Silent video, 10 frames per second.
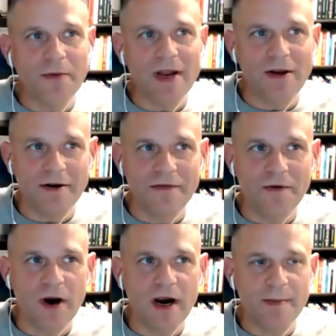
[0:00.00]
we look
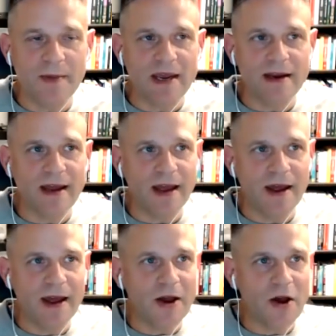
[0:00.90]
for. I mean,
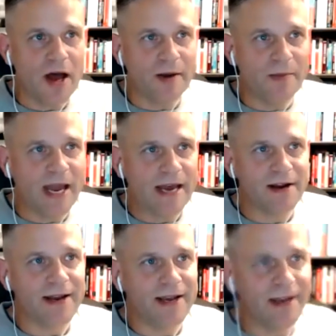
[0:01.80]
uh,
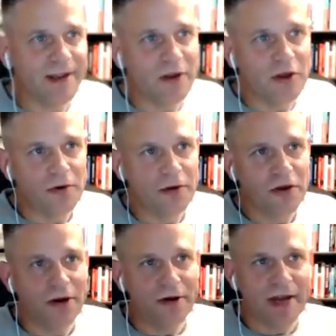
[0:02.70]
automatically, you
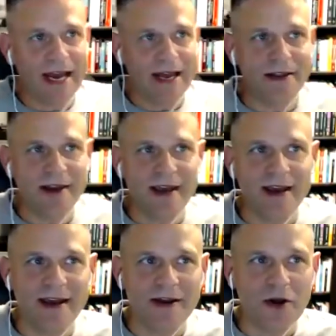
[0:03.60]
you look at
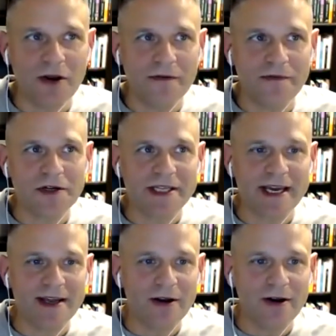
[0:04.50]
the you know the first
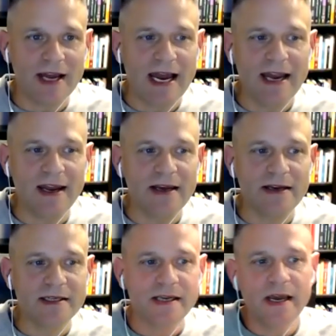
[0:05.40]
thing you look at
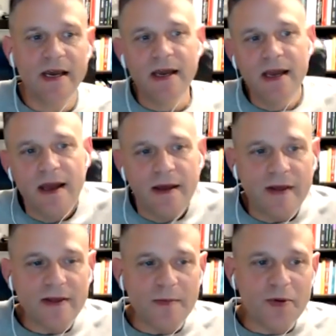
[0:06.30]
is
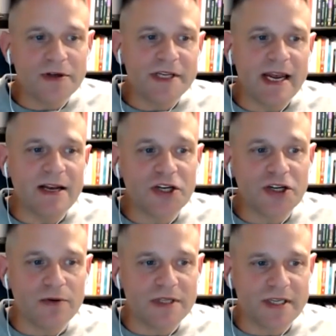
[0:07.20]
that the person has
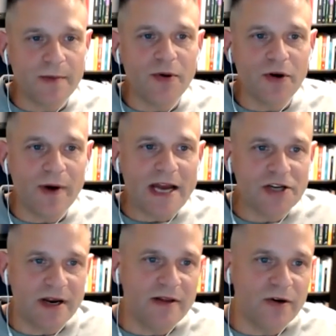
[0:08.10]
shown some
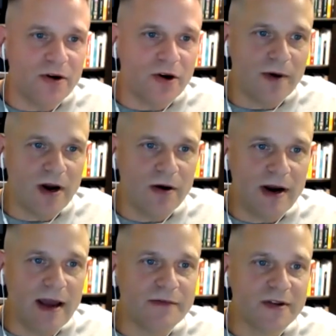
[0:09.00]
progression in their career
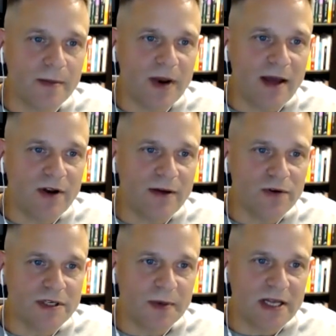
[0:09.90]
and have some level of
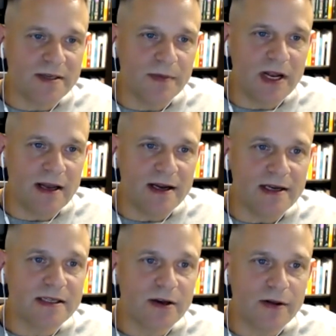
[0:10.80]
responsibility.
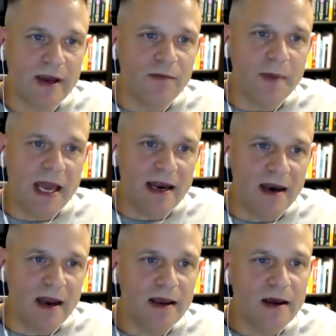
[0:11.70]
So they've
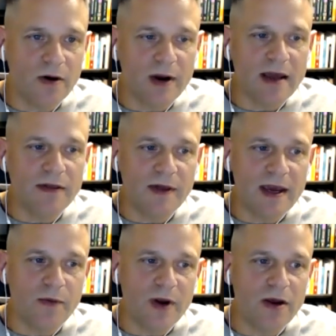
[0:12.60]
been you know, and I
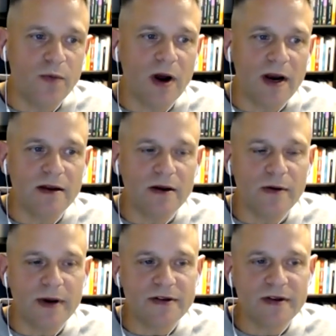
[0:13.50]
think what you want to
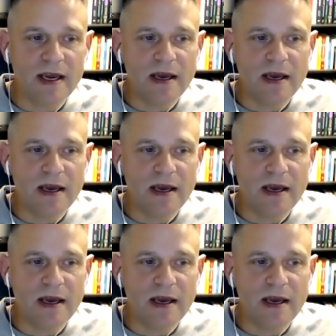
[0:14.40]
do is